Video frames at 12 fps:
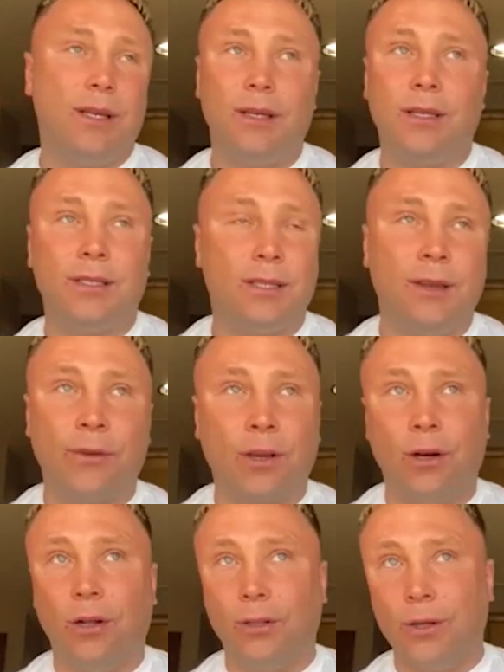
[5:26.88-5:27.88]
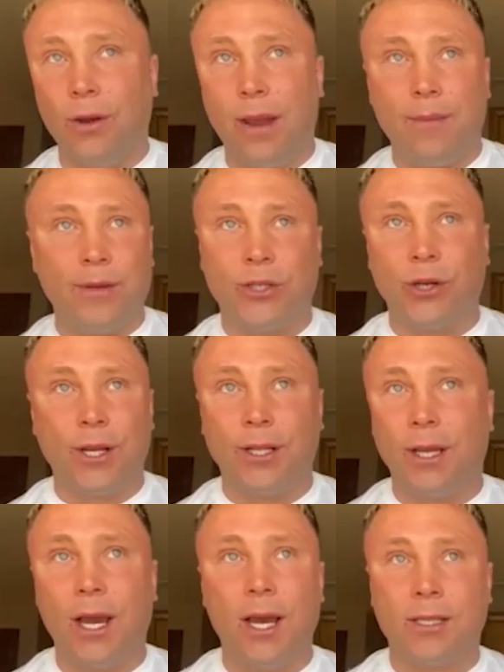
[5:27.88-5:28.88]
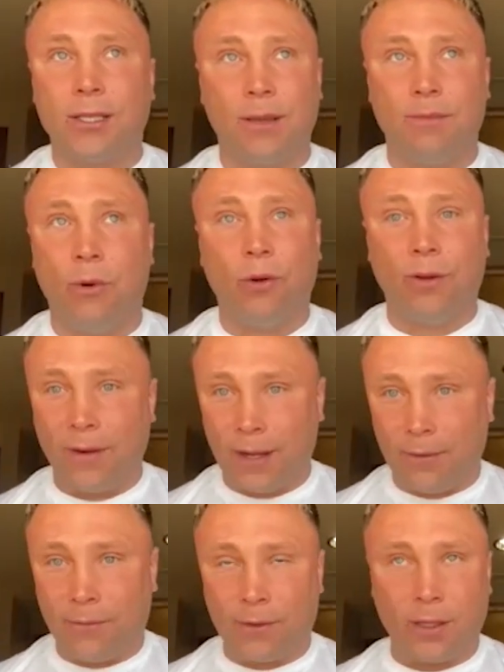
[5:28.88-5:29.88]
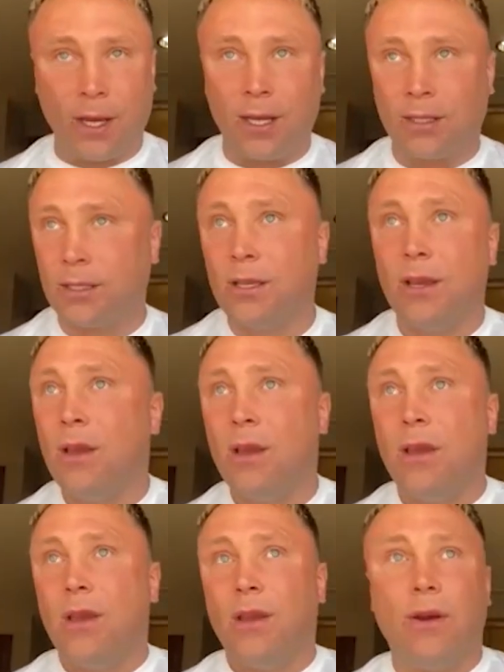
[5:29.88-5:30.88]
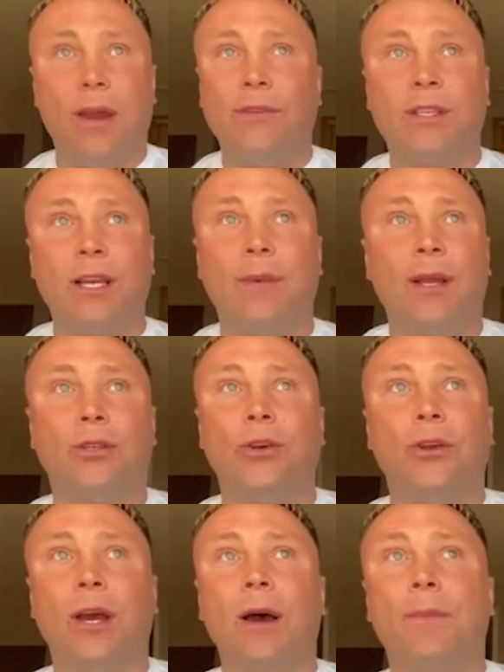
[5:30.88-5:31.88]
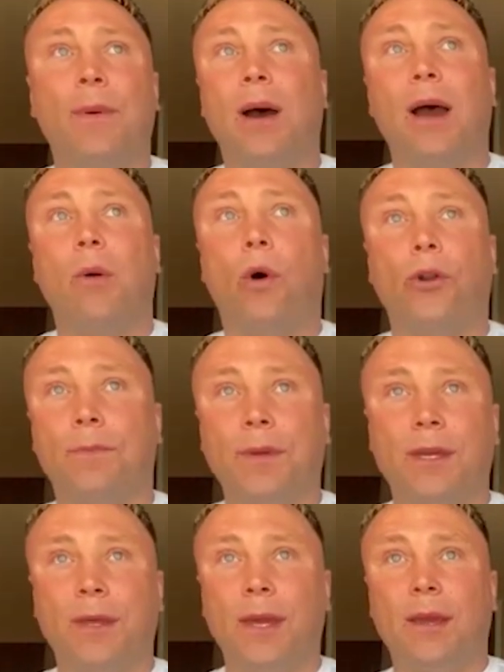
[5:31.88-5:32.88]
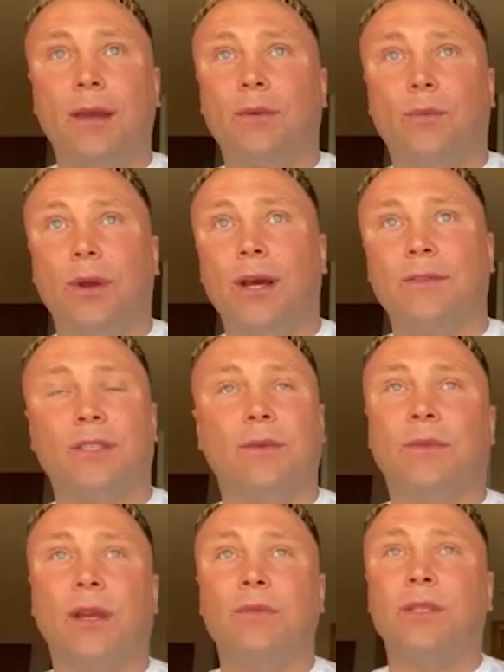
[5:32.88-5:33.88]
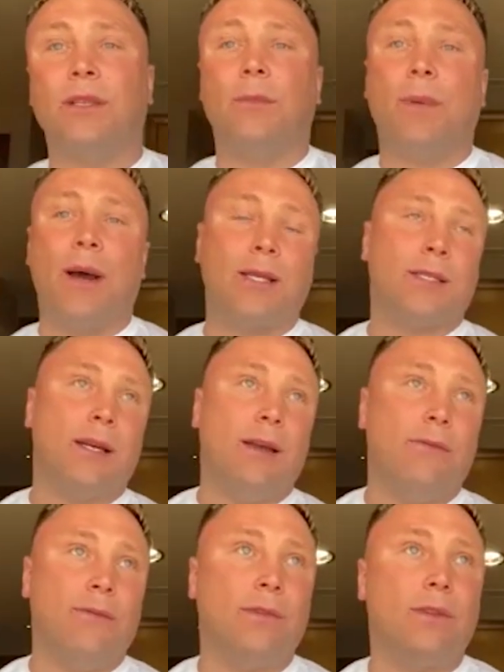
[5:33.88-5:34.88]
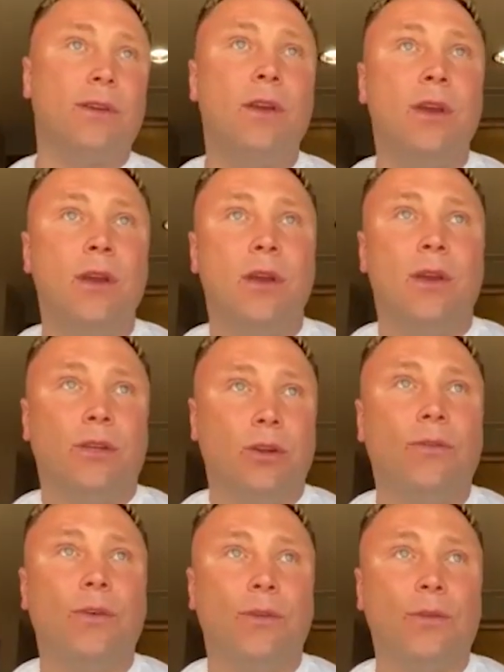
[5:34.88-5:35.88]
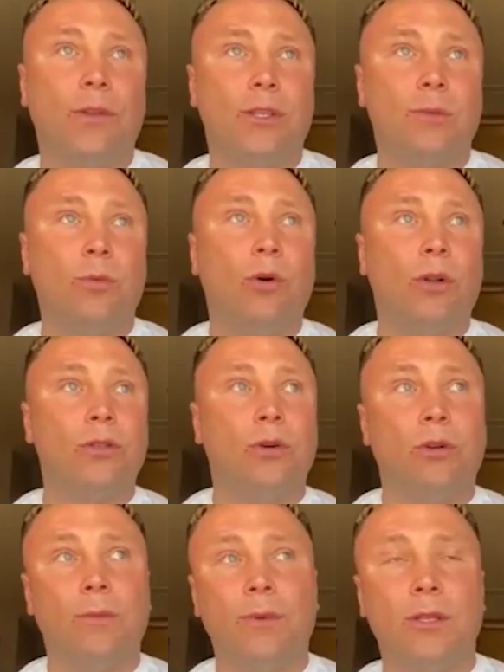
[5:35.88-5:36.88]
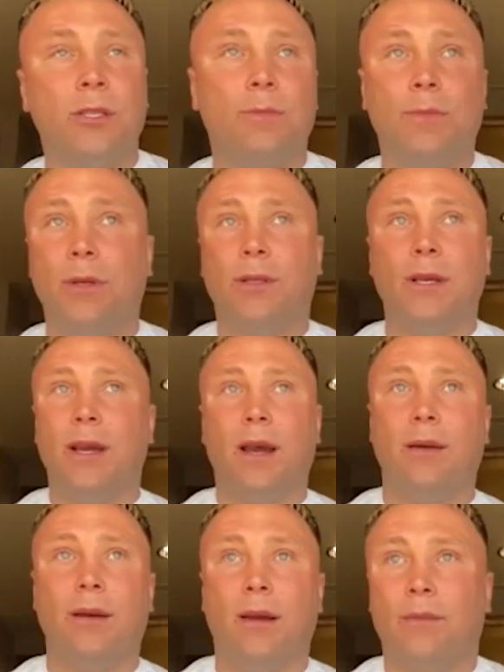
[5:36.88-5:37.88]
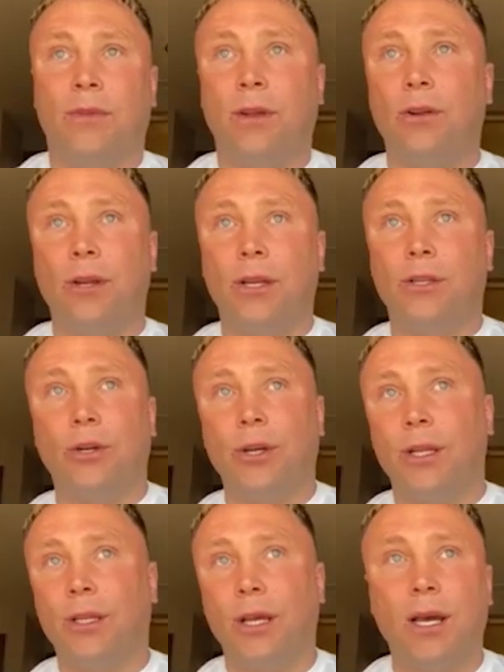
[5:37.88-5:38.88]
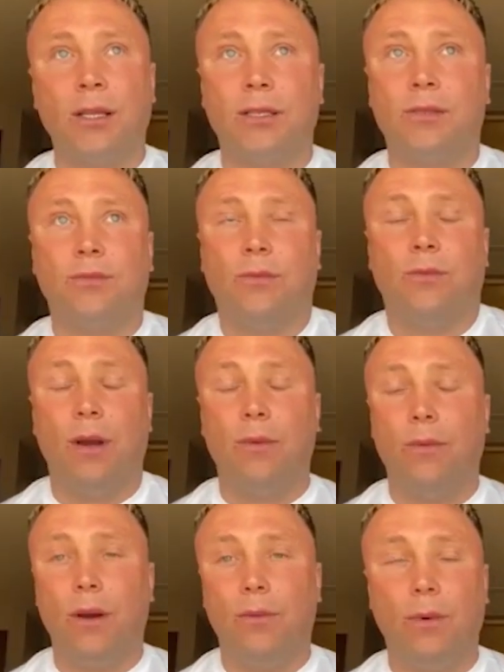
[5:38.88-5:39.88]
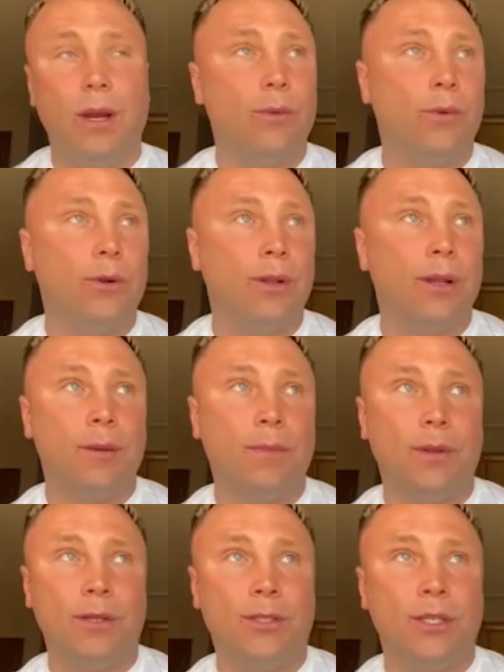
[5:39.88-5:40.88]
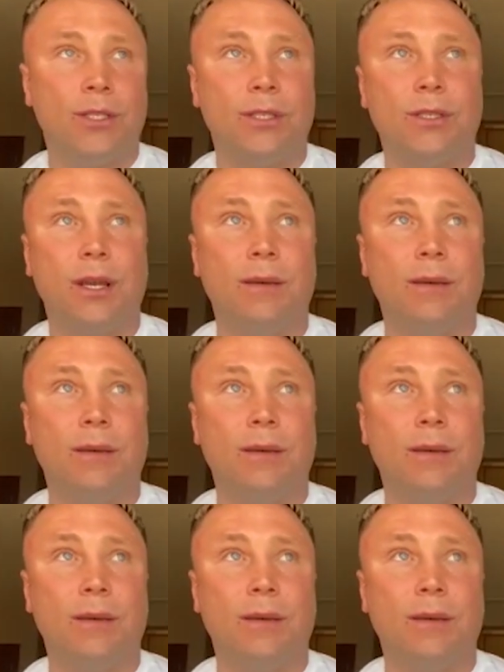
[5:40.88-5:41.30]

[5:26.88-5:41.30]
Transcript: it's difficult. You know, I'm enjoying darts. I'm motivated for darts. Every time I turn up, I want to be there. Whereas sometimes in the past I haven't, you know, for the smaller tournaments. But yeah, I'm thoroughly enjoying darts. Why wouldn't I? But it's